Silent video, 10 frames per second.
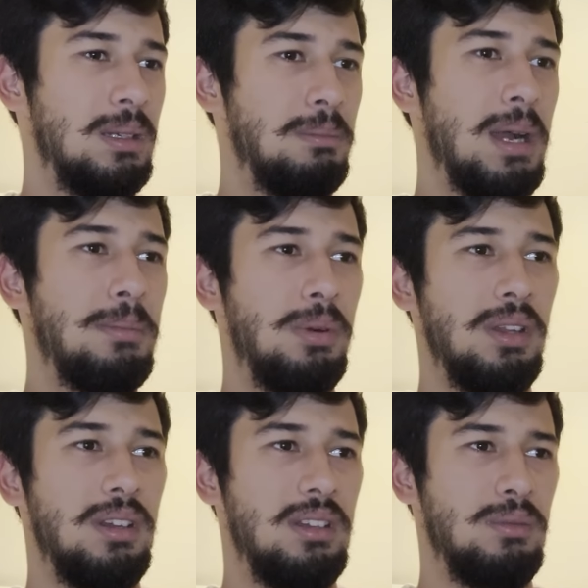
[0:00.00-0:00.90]
my
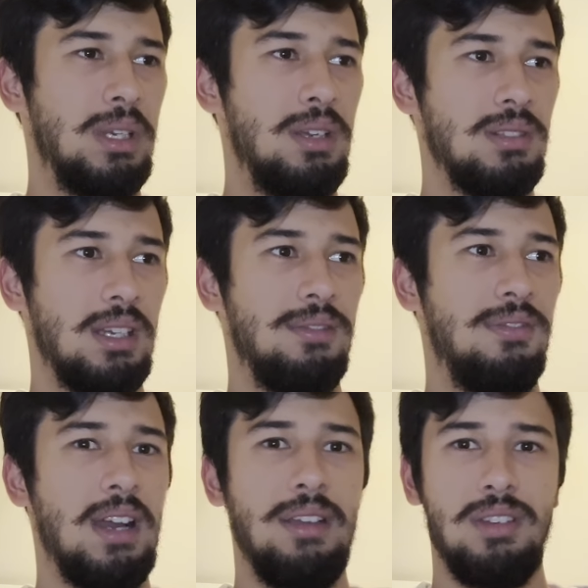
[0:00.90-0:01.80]
brother, when he was like
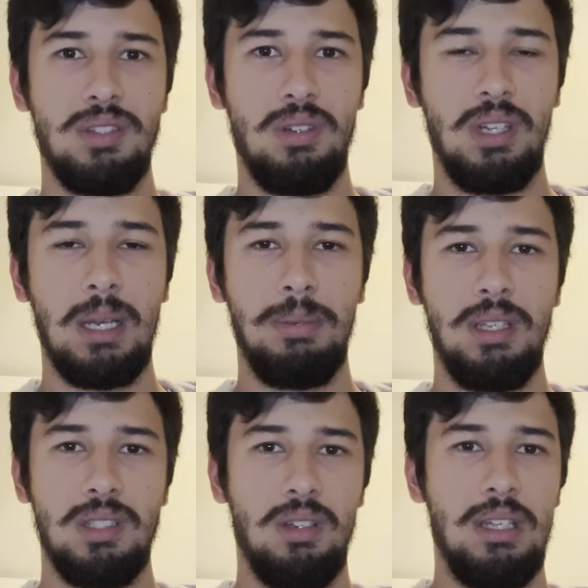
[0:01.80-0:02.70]
five years old, a couple
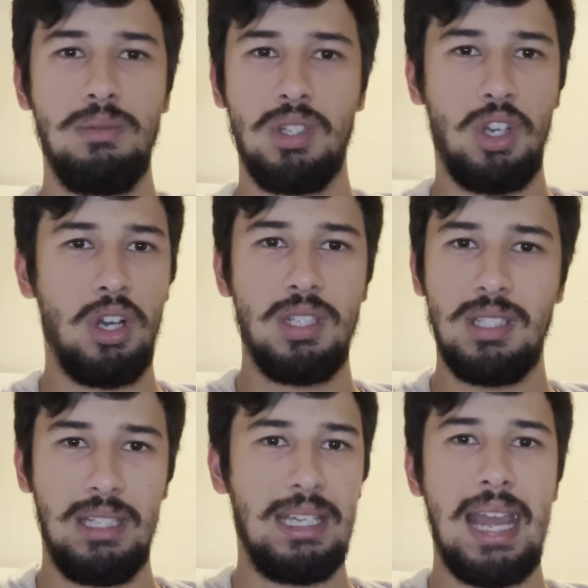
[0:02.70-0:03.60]
years ago, he was
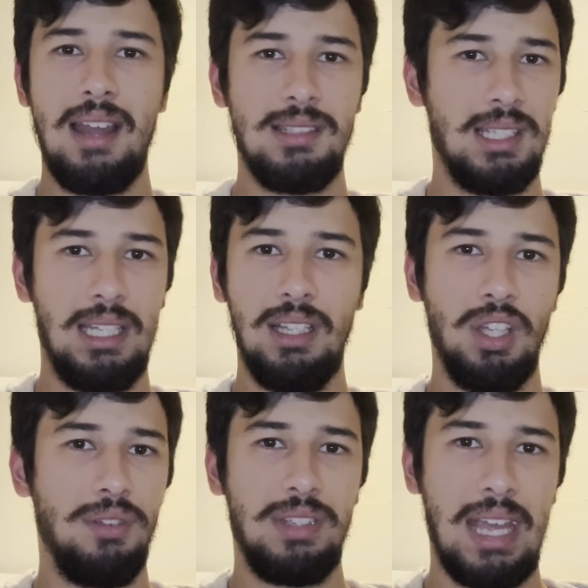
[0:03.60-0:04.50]
constantly counting. He
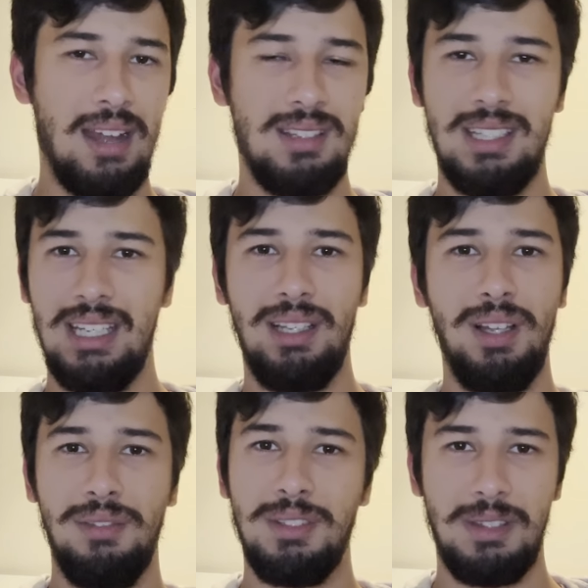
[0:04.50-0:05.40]
loved counting. He
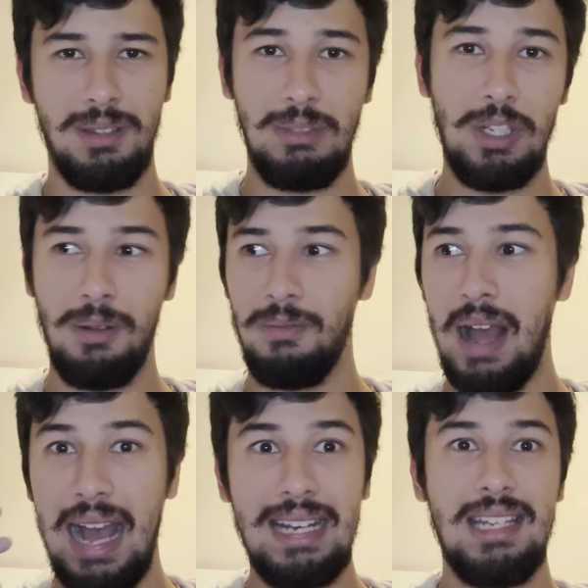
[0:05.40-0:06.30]
loved, you know,
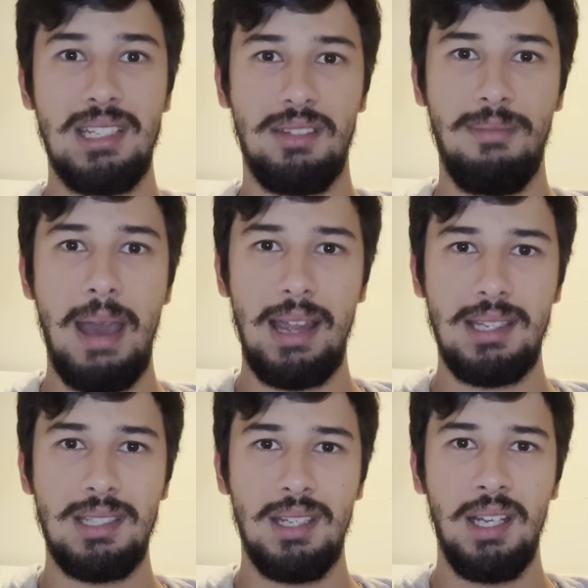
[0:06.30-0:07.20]
ideas of
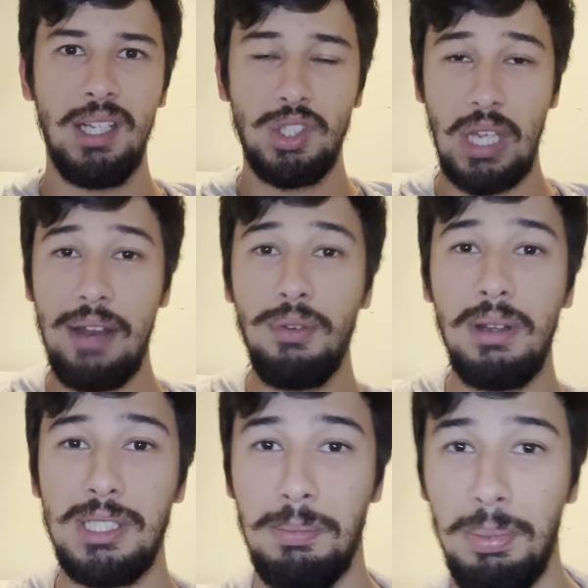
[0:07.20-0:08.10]
maths. So everyone
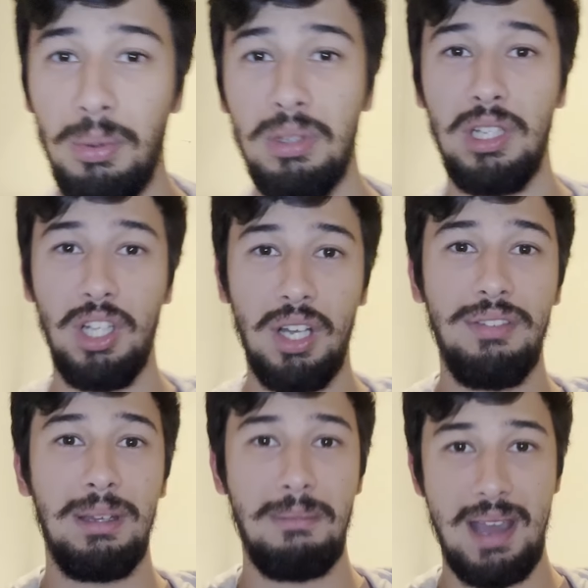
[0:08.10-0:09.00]
is born
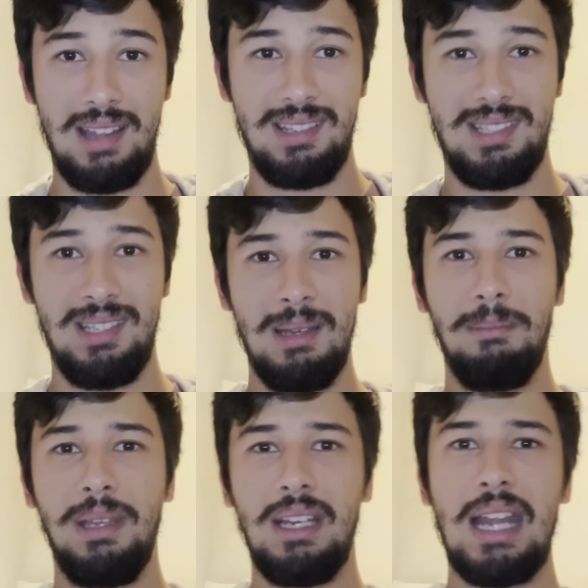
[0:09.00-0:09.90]
loving maths,
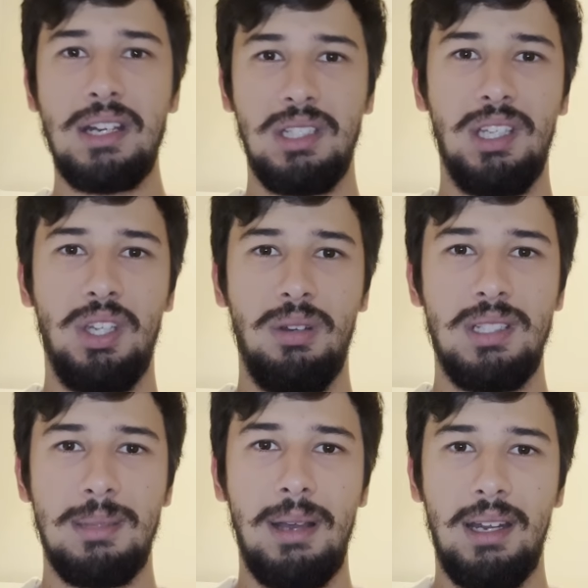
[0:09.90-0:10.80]
being naturally
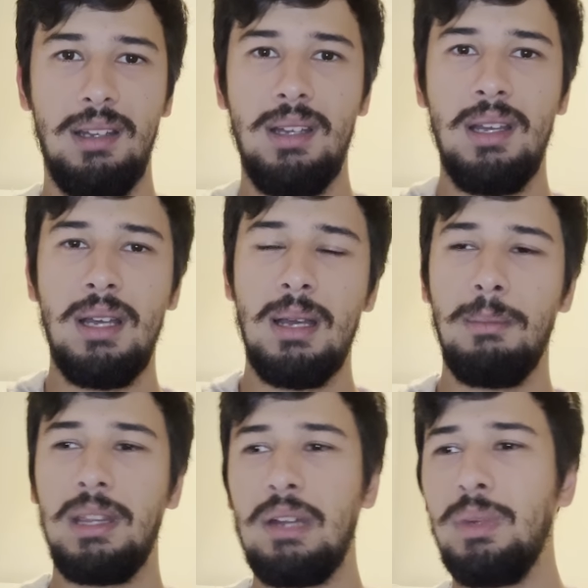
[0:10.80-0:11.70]
curious about it.
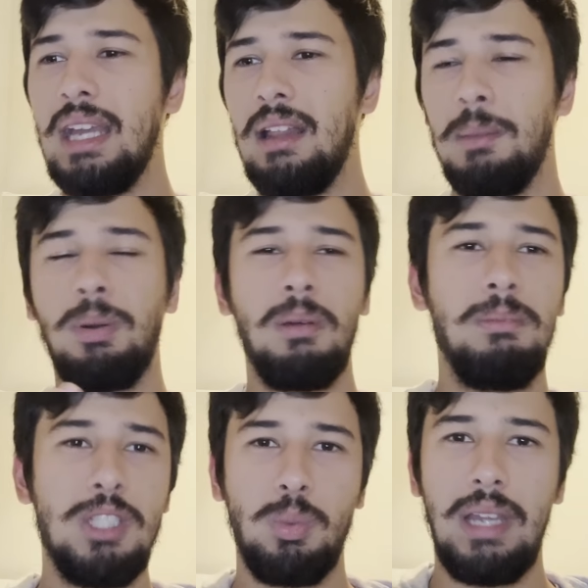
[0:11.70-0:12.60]
But then we, the problem
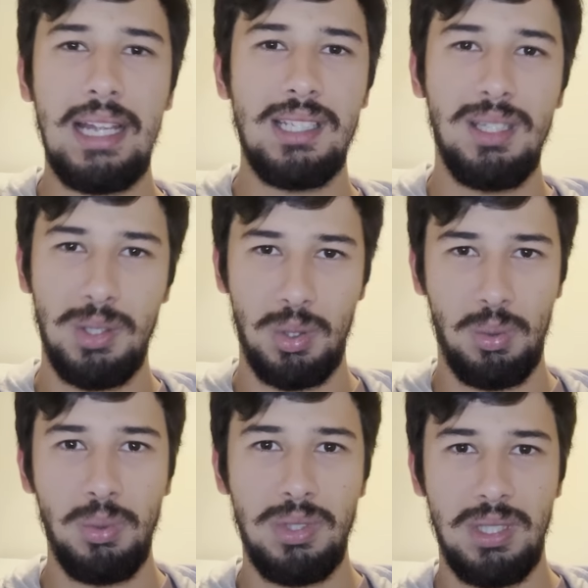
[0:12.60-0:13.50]
is we enter the
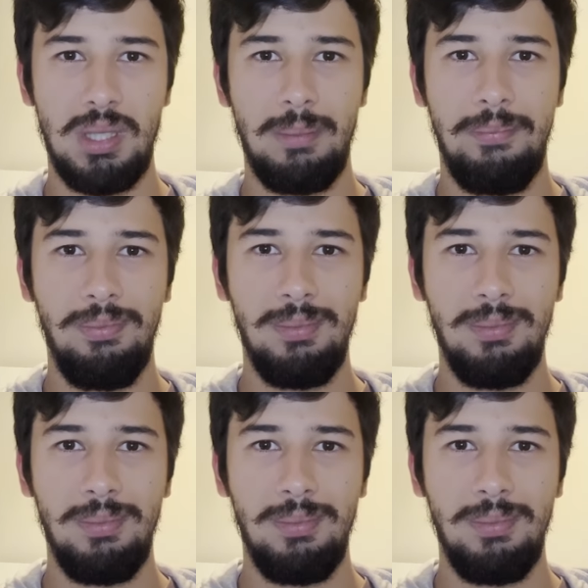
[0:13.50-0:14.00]
school system